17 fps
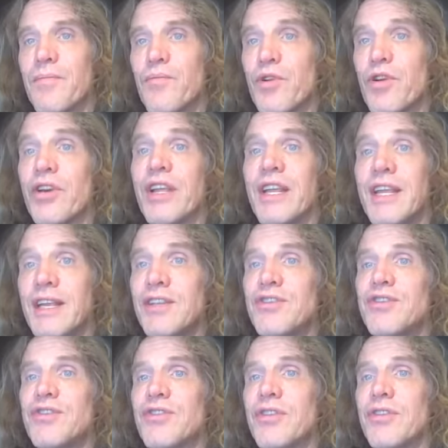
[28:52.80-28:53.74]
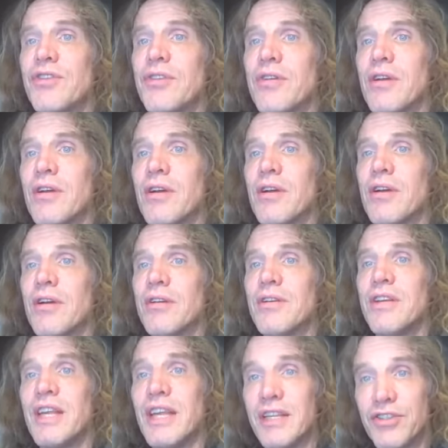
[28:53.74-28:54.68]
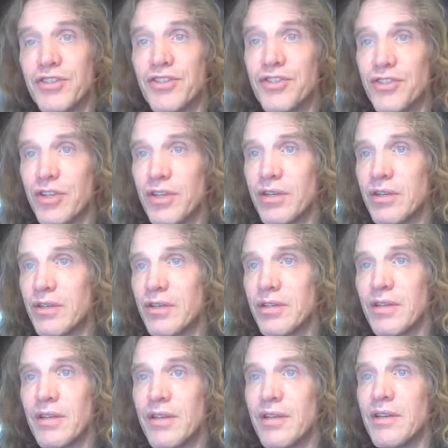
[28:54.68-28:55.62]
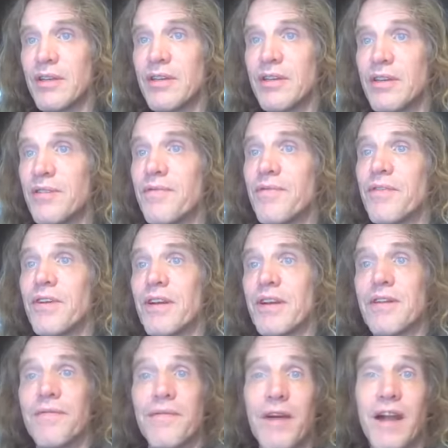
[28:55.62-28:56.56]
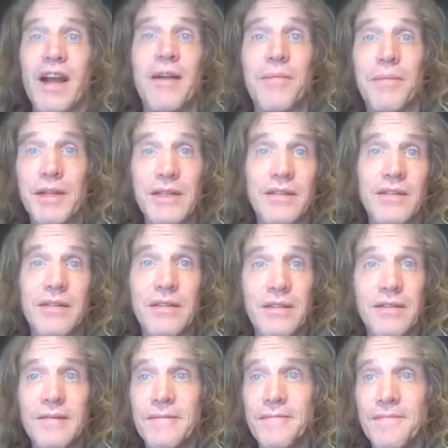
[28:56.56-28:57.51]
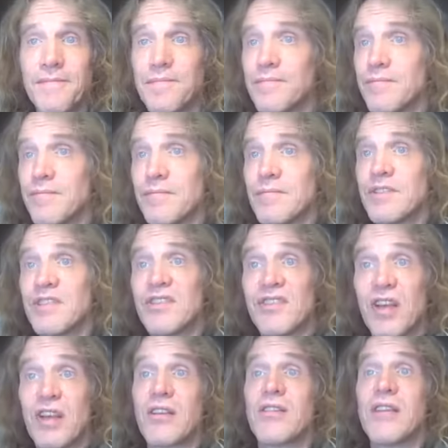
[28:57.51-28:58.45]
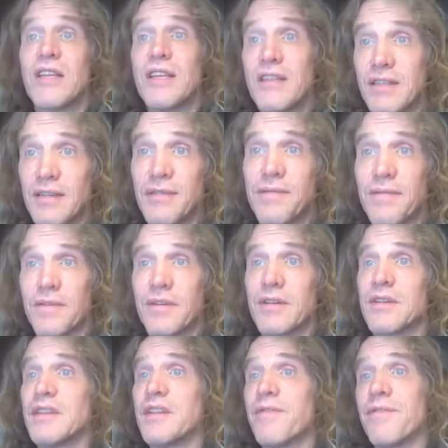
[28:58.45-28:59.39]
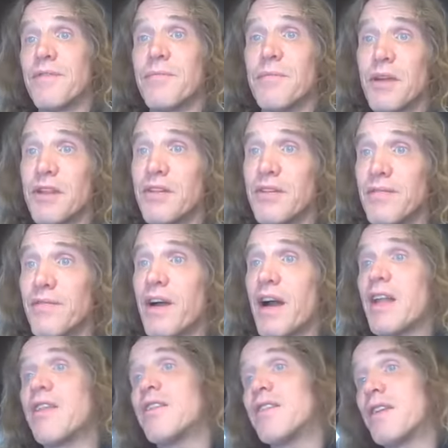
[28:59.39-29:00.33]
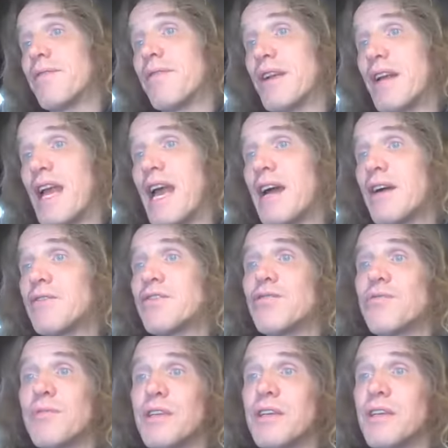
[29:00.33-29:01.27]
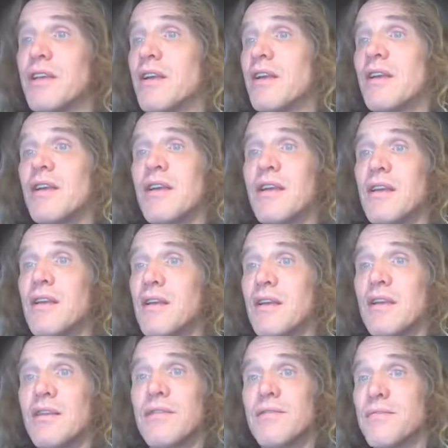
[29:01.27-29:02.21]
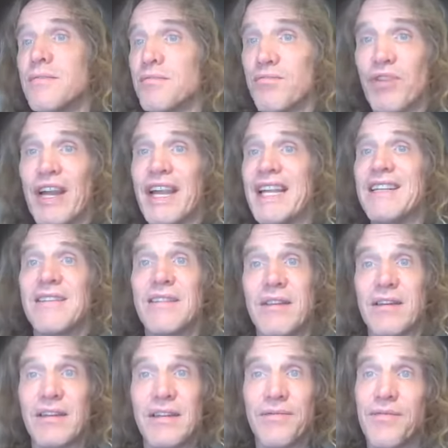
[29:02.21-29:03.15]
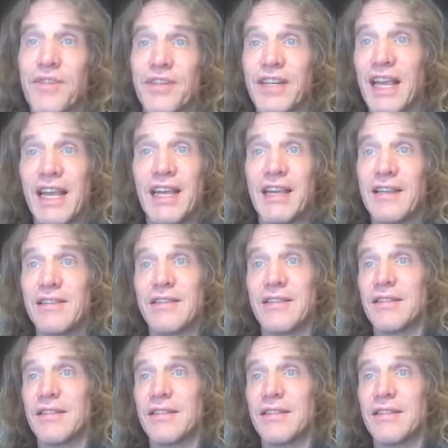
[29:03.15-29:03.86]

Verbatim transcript: we're each uh, niched in a different environment, subtly different, different mother and father, different house. We brains on different days